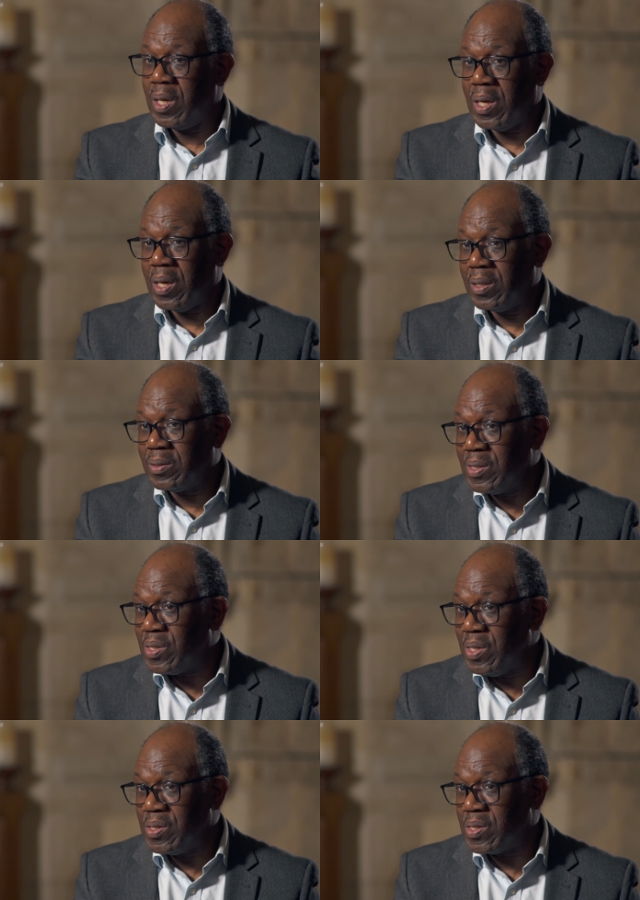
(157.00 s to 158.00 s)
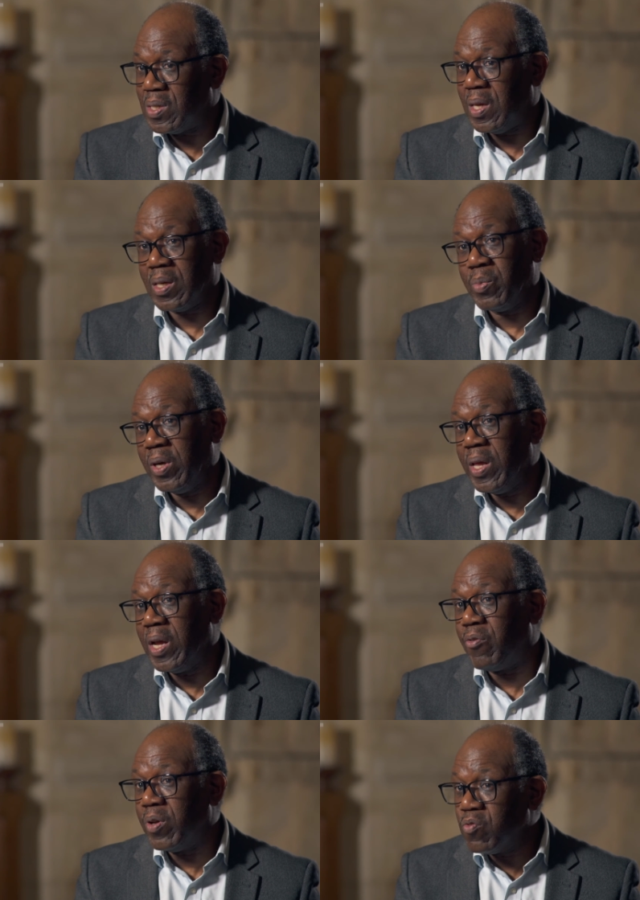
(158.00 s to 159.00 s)
uh, diseases like
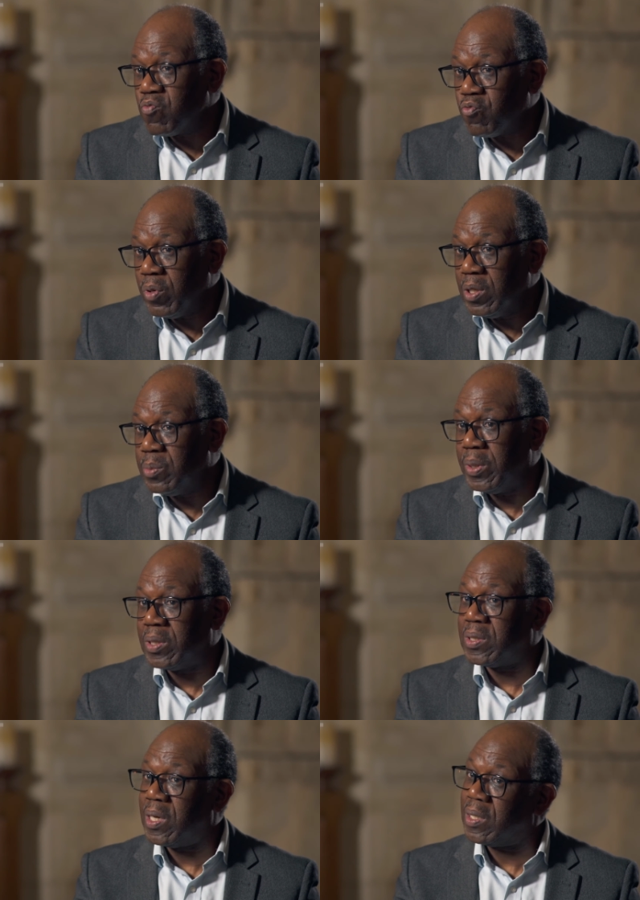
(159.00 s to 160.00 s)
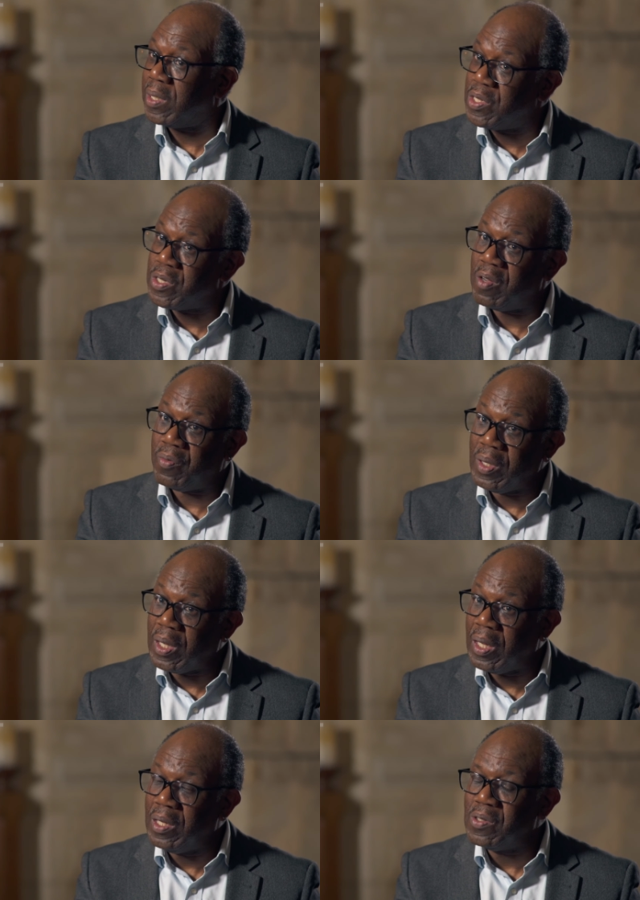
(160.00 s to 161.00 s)
malaria really being attacked, HIV,
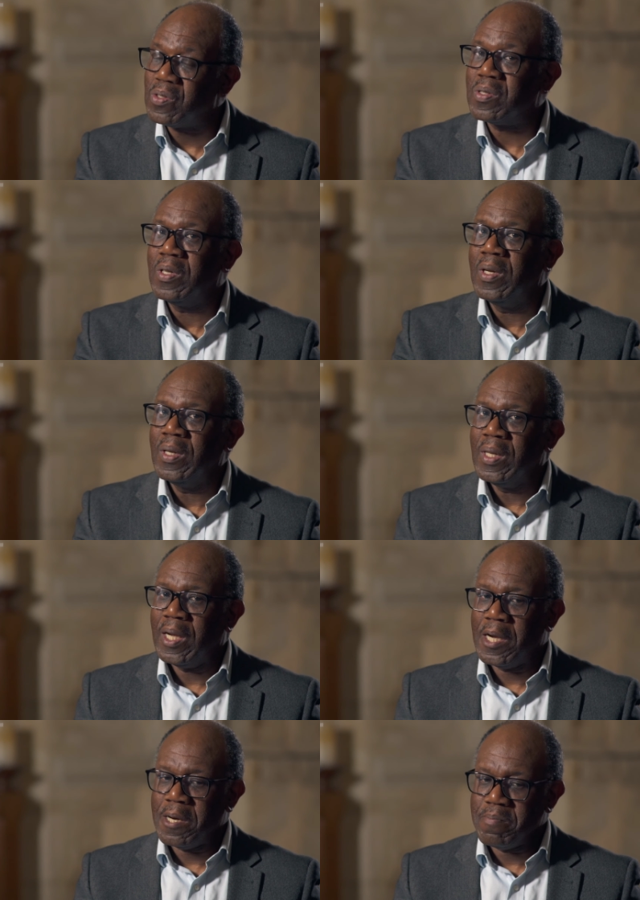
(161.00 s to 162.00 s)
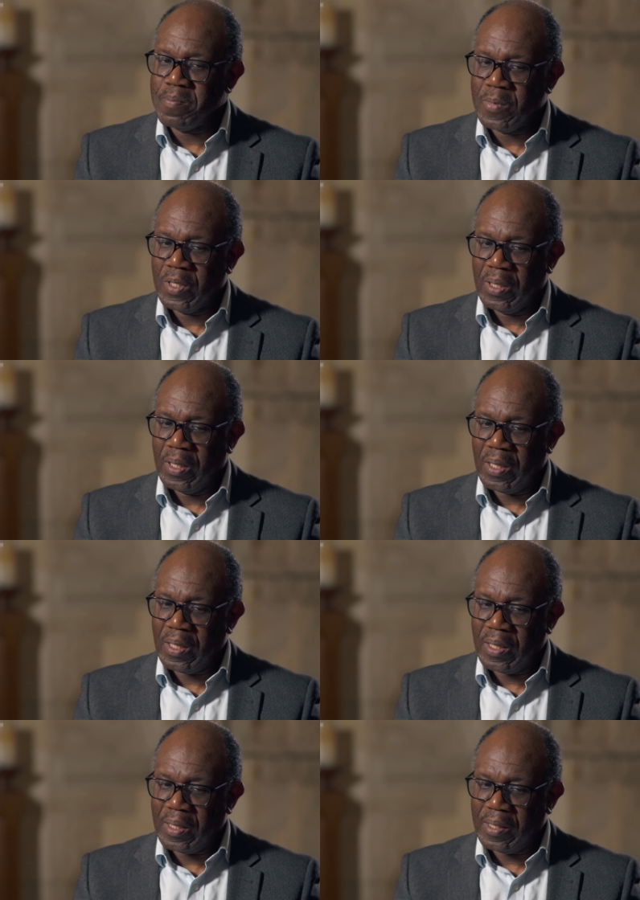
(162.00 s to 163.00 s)
AIDS. Um,
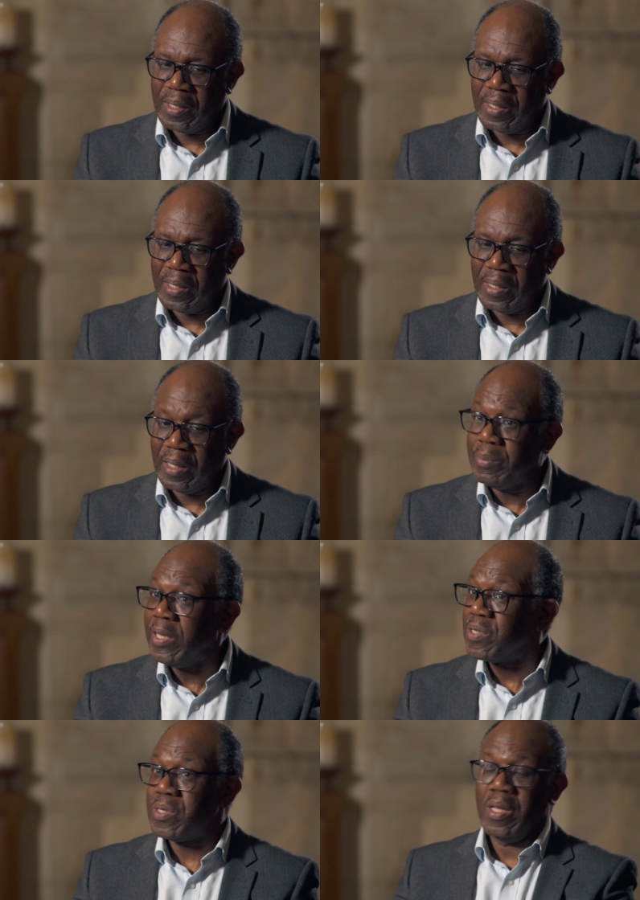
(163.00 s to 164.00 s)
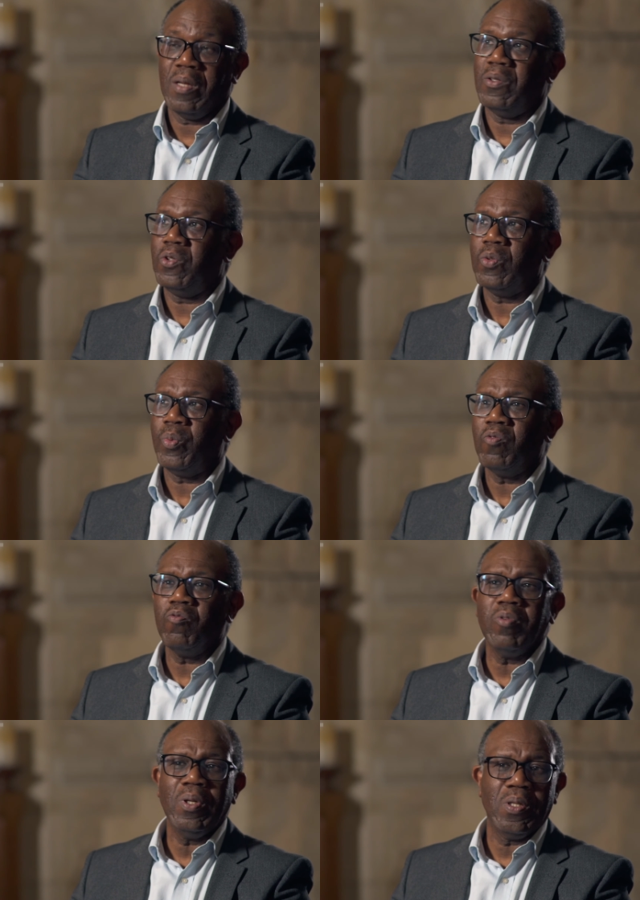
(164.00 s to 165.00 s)
uh, uh, and yet saying, Lord, we're
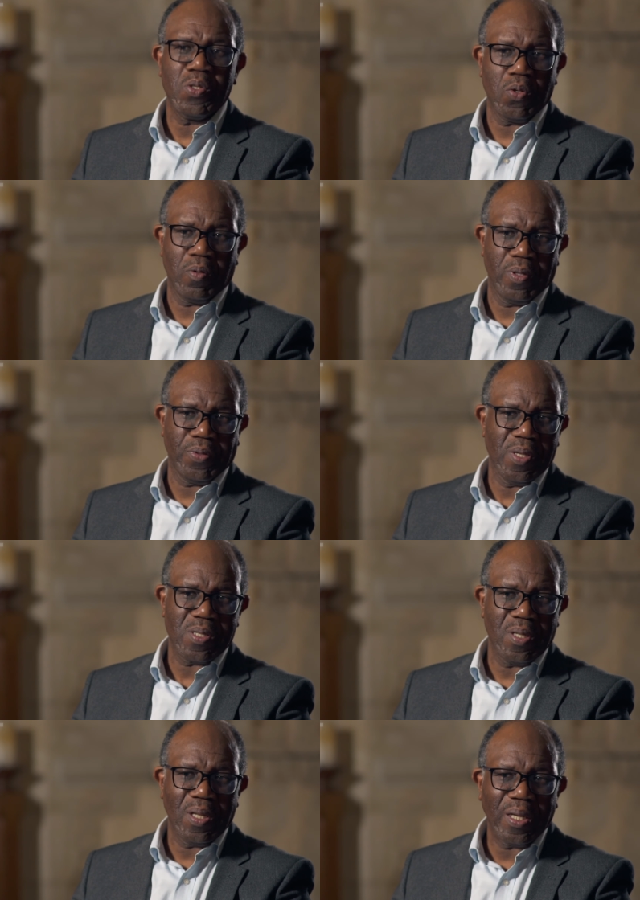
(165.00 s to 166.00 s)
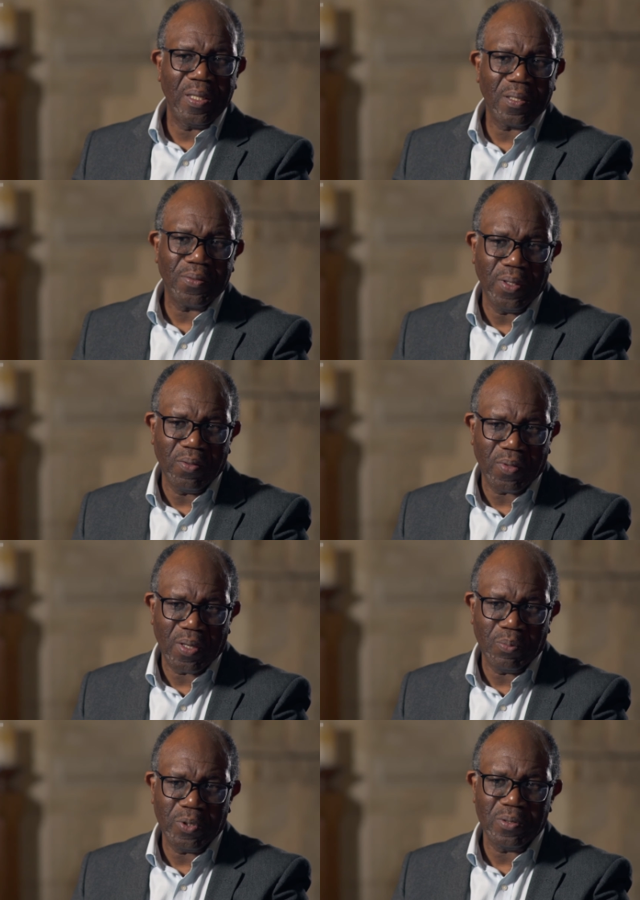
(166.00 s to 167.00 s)
really sorry. Things like the
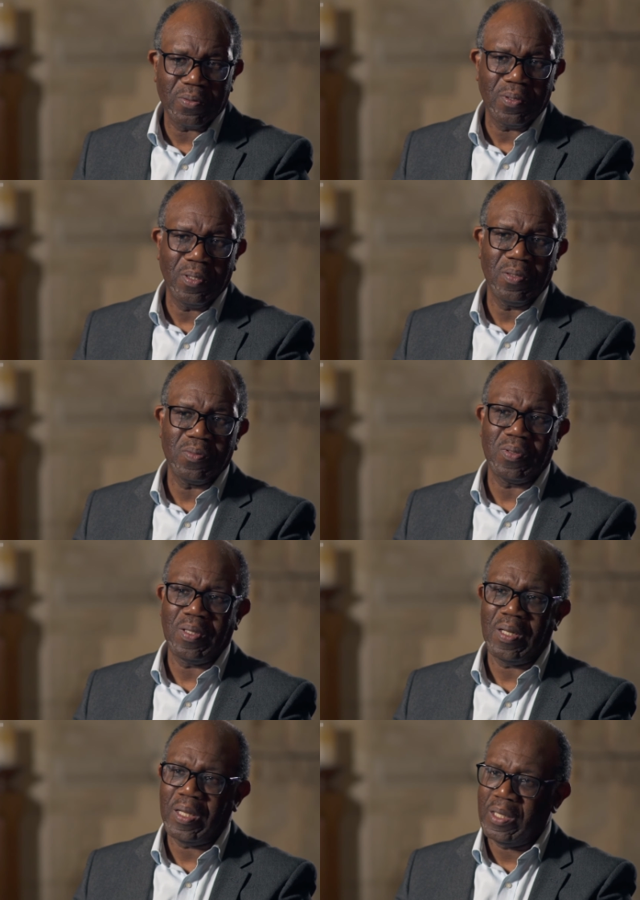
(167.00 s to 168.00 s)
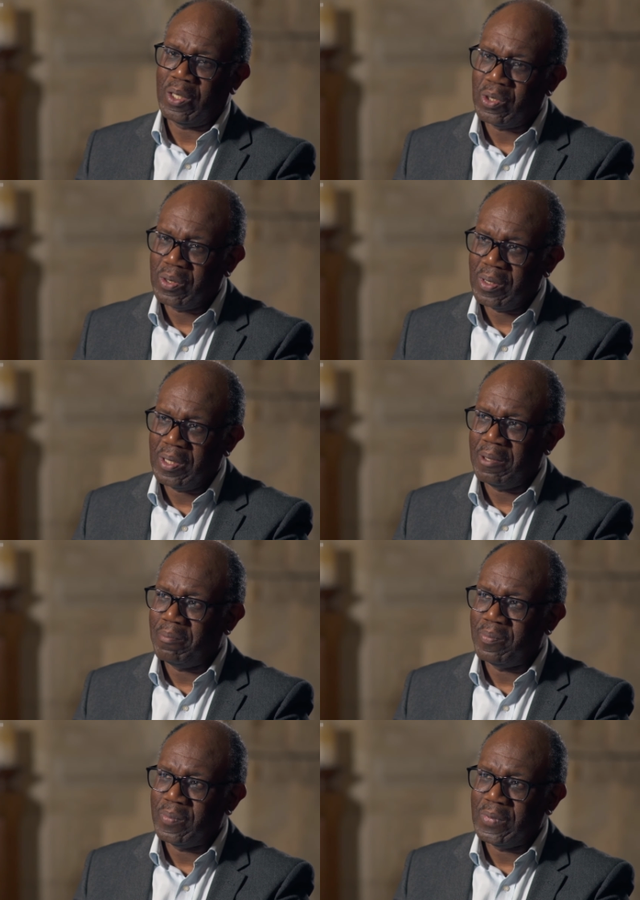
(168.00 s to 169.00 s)
environment, things like
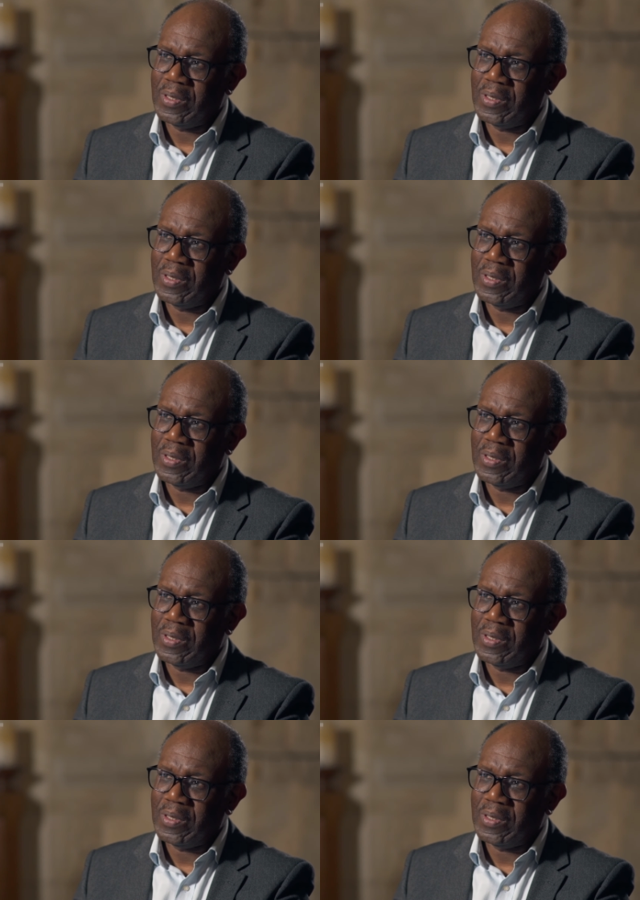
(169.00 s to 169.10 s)
um,